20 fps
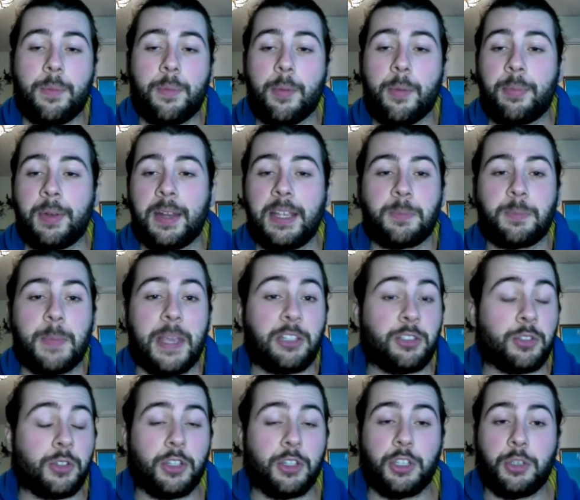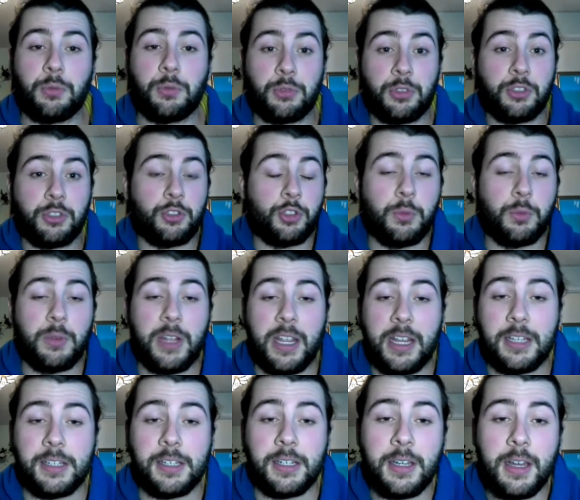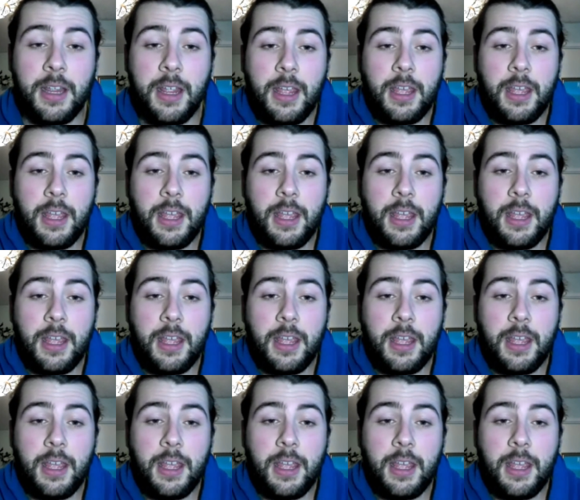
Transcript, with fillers: But please make sure you tune in,